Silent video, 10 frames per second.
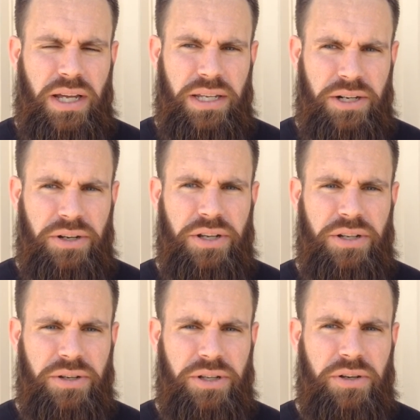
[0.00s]
You know, you
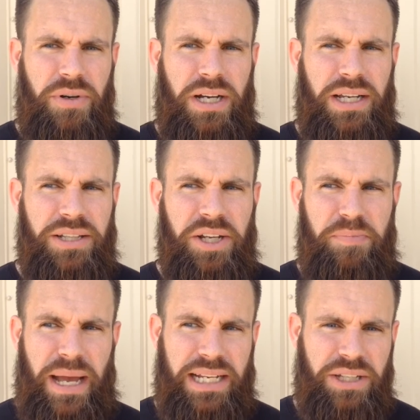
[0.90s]
do. You
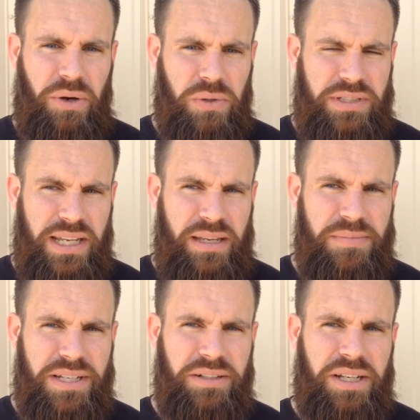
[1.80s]
look back at the old
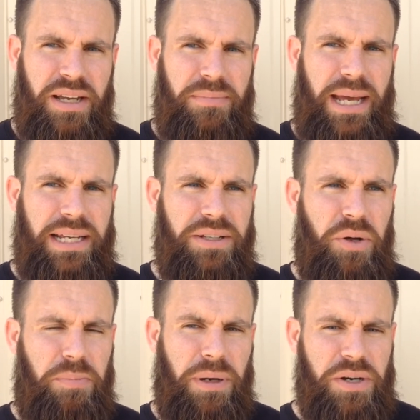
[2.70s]
teams and you look back at the
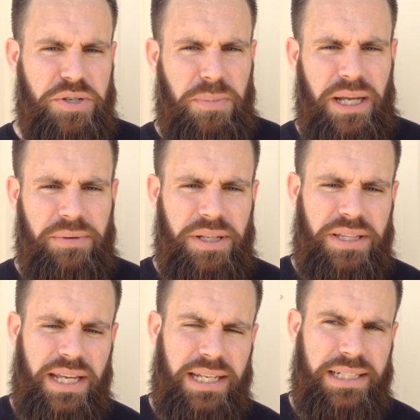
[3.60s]
old players you played with,
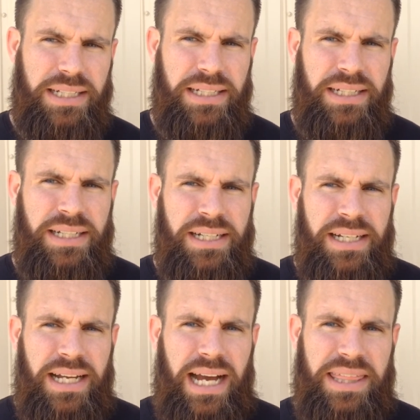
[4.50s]
and
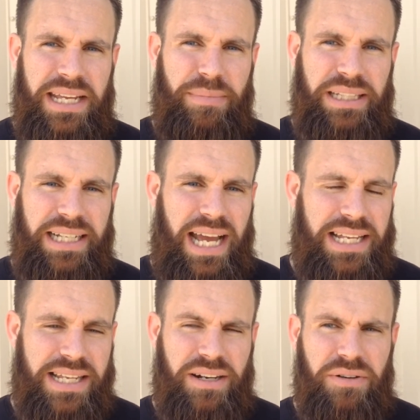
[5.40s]
I think about the
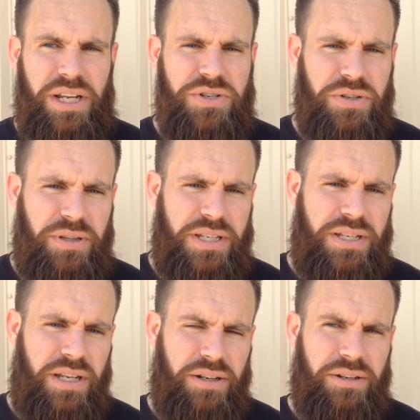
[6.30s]
guys that are injured
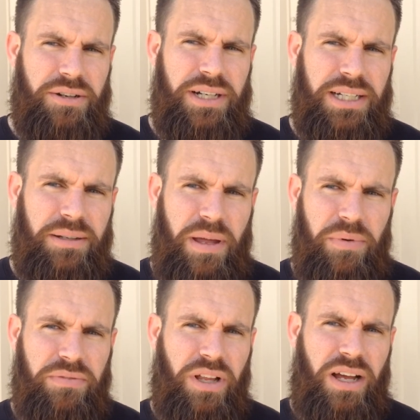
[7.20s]
this year that
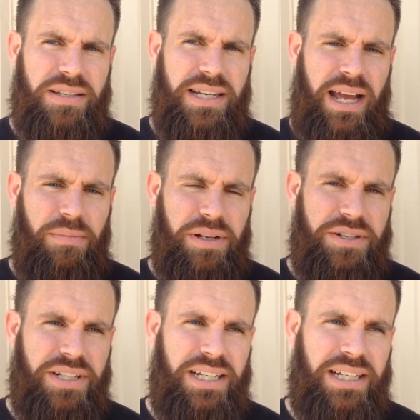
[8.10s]
we've lost and how
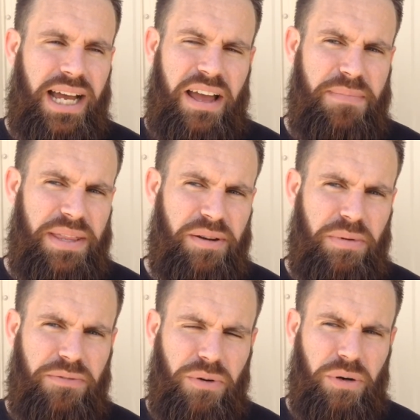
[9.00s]
much I've been there
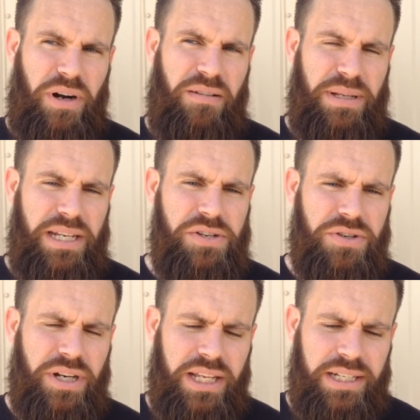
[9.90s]
before where I've been
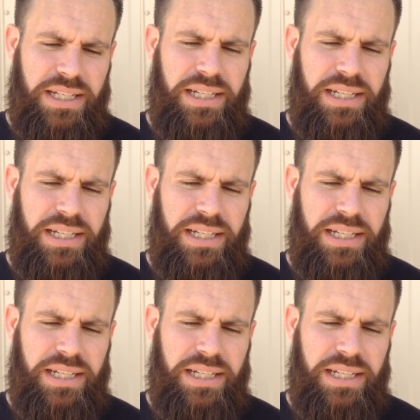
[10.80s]
injured, and